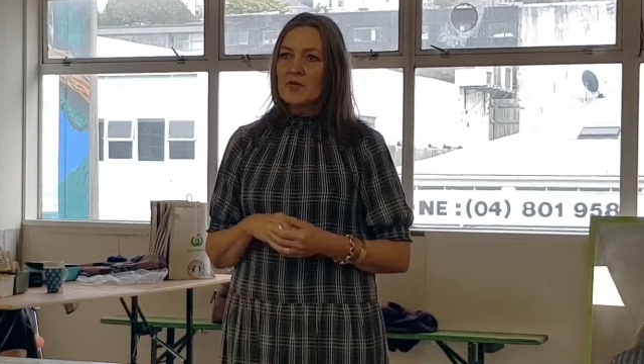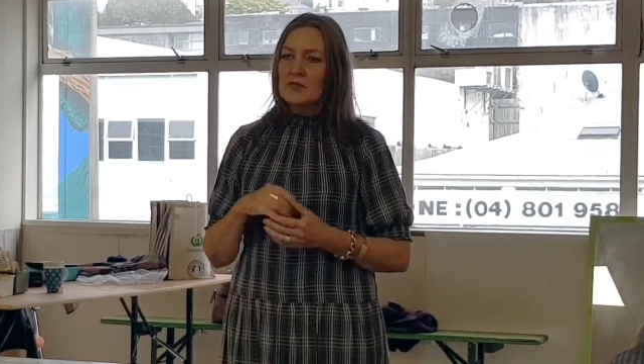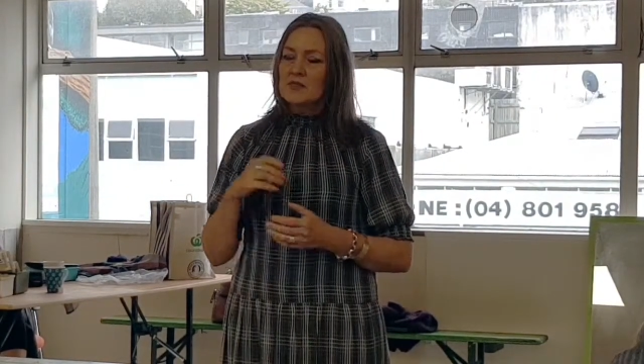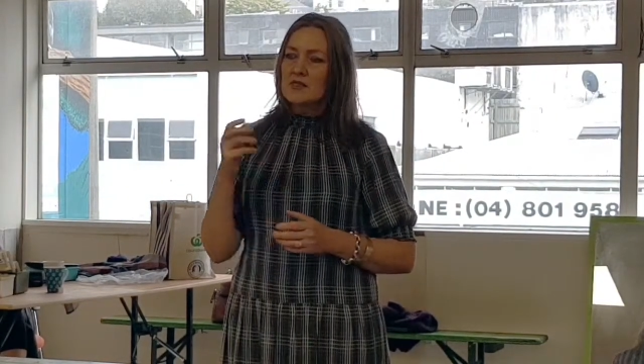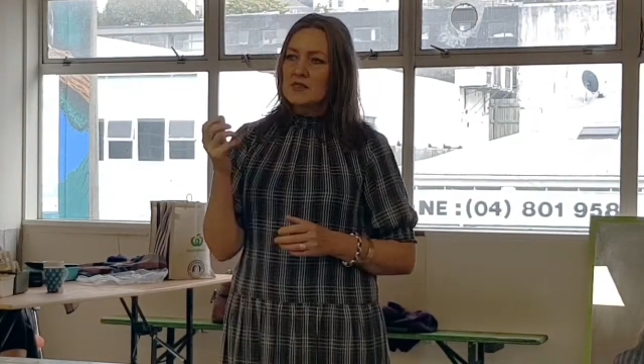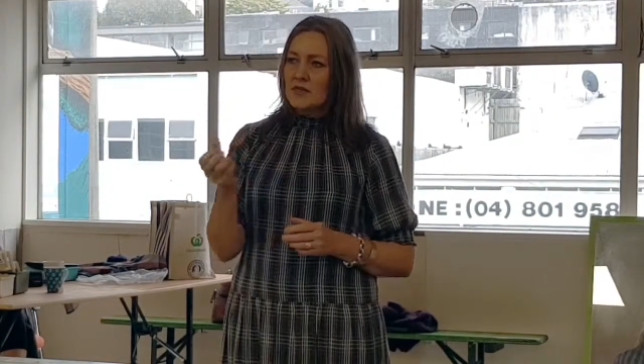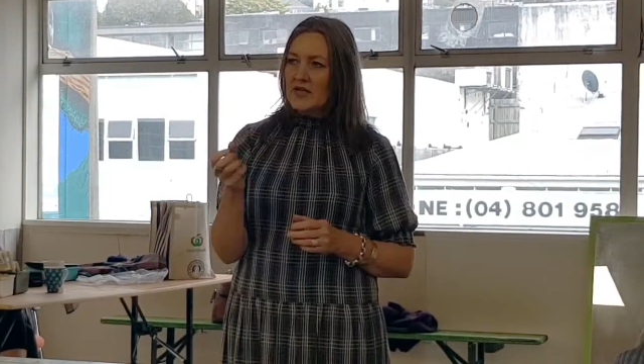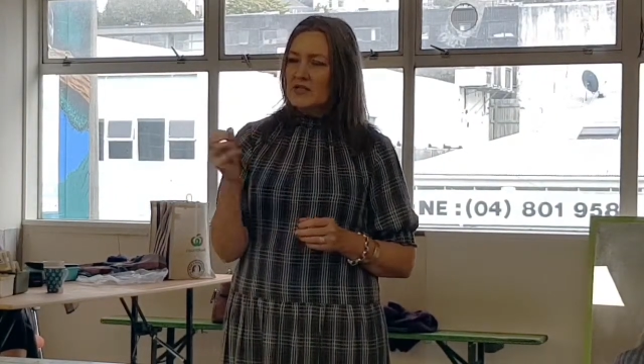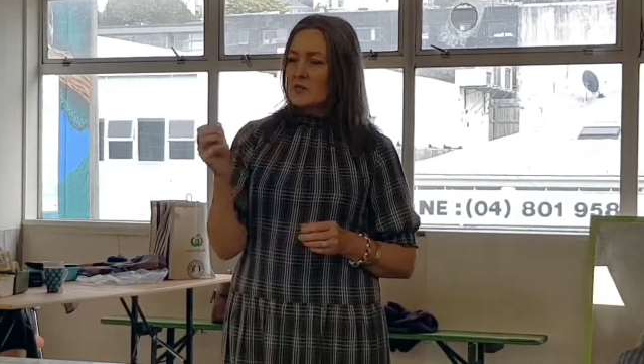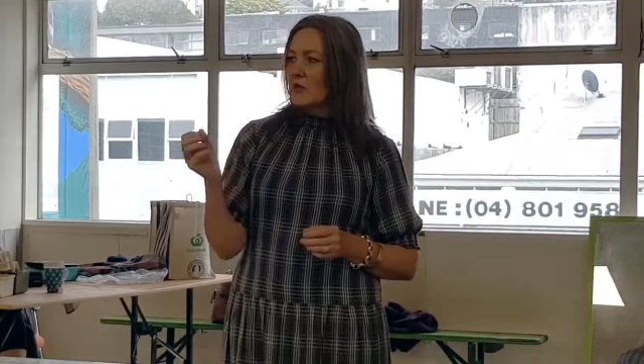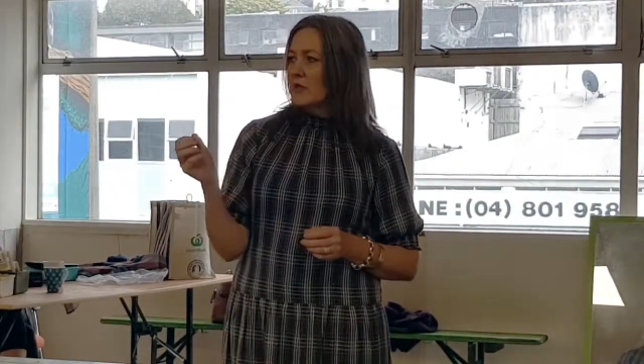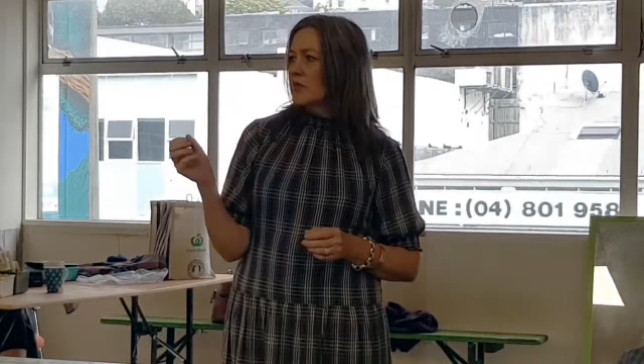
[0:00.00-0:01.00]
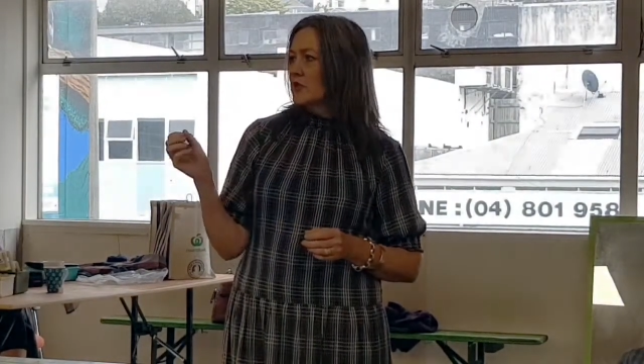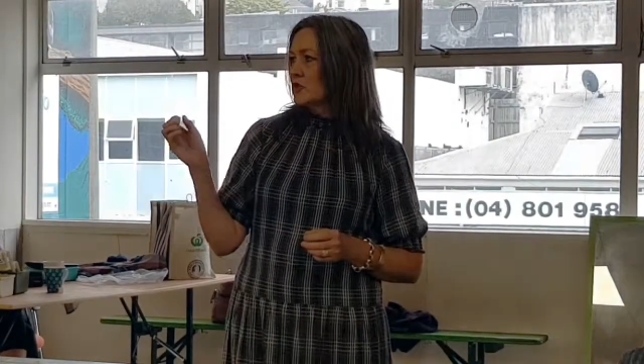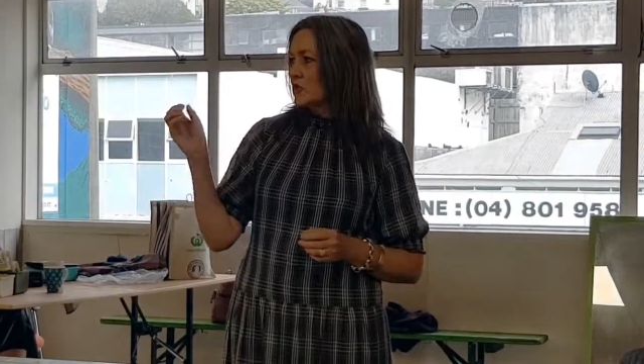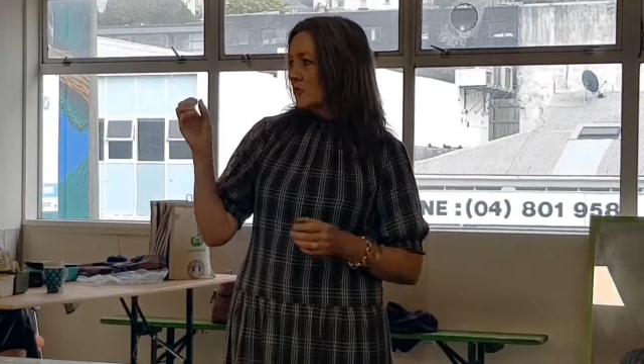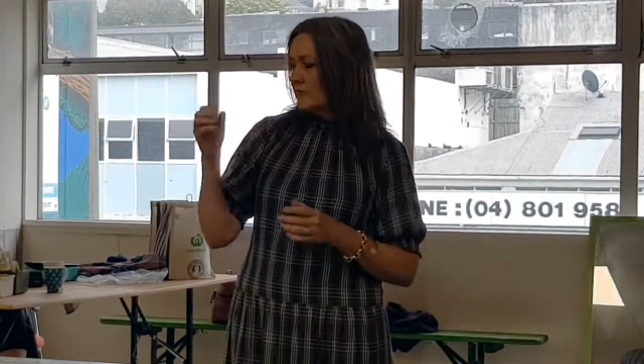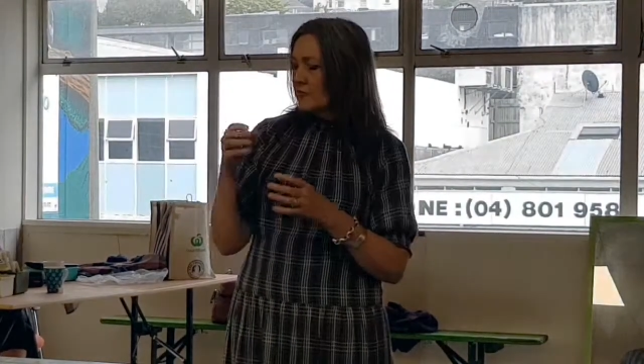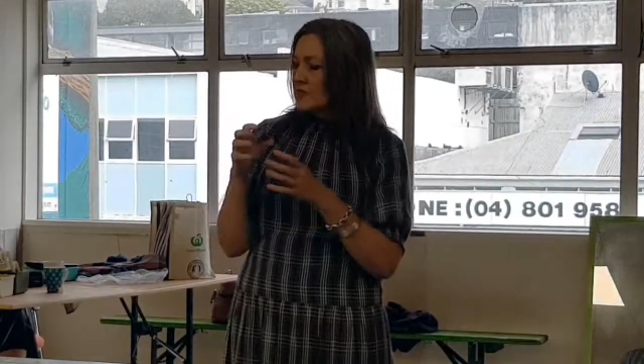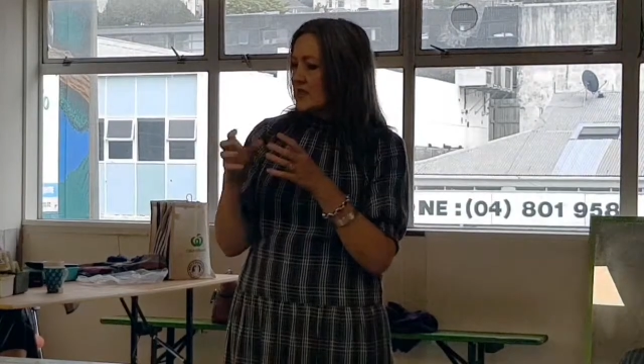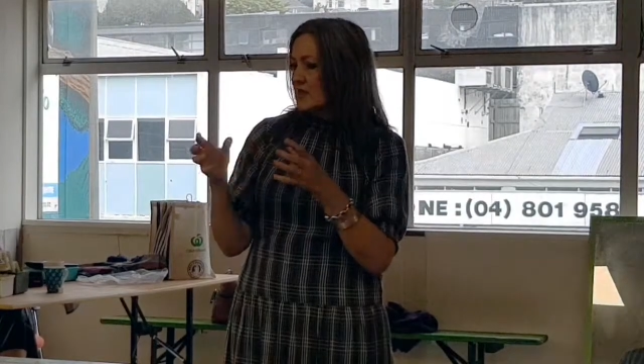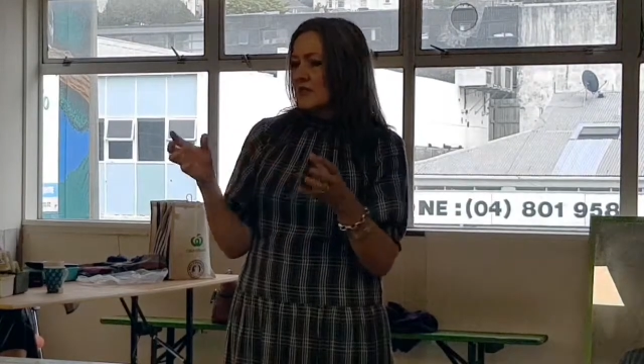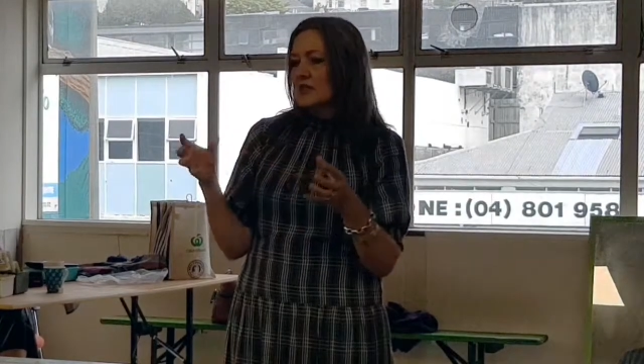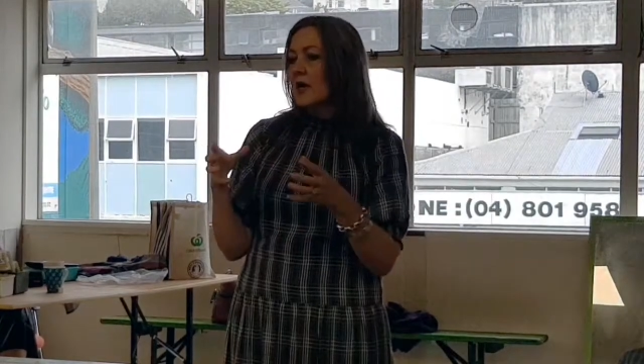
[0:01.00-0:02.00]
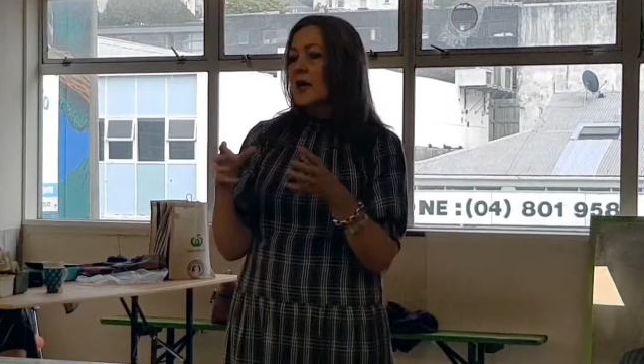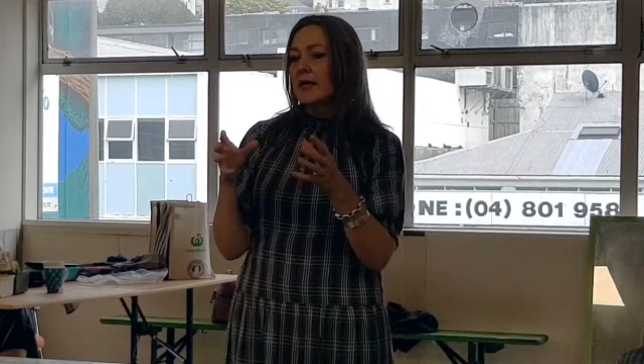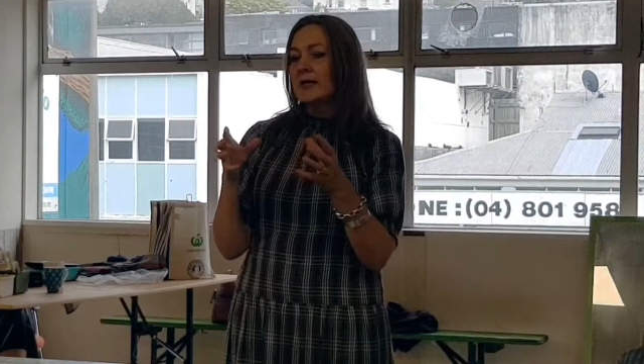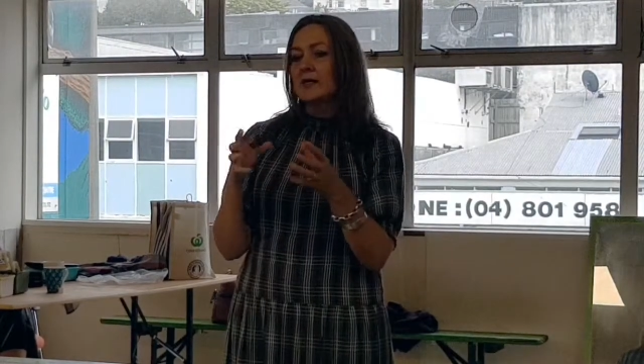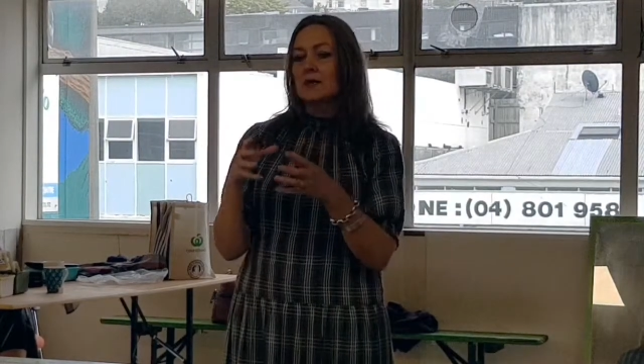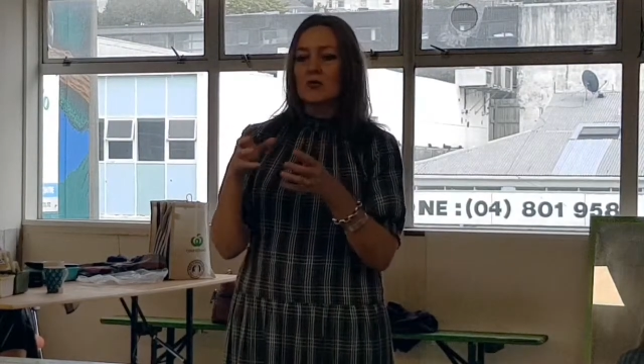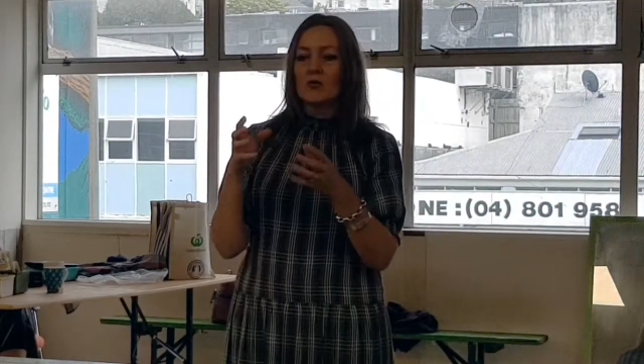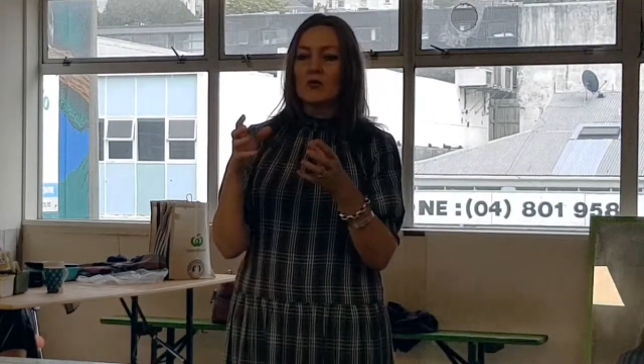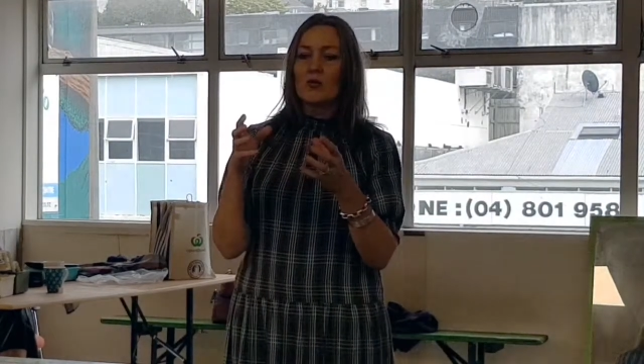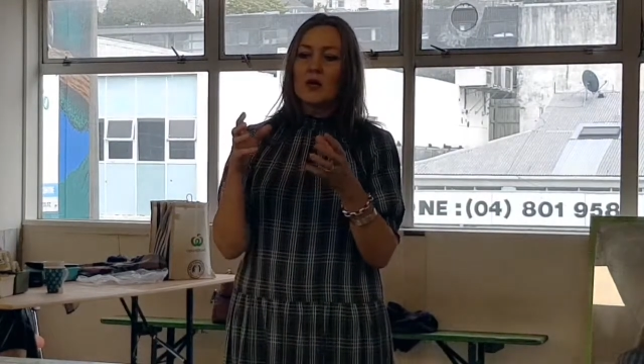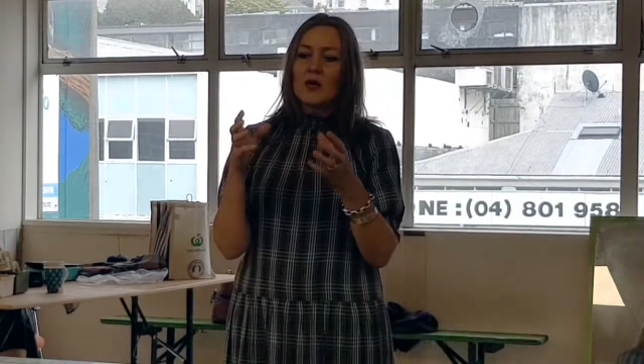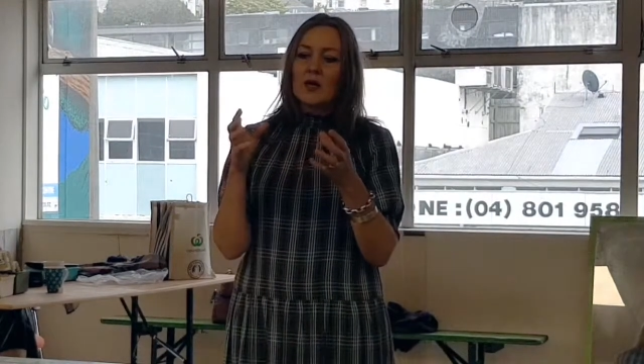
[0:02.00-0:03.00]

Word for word: So it's amazing what you can do from just a tiny little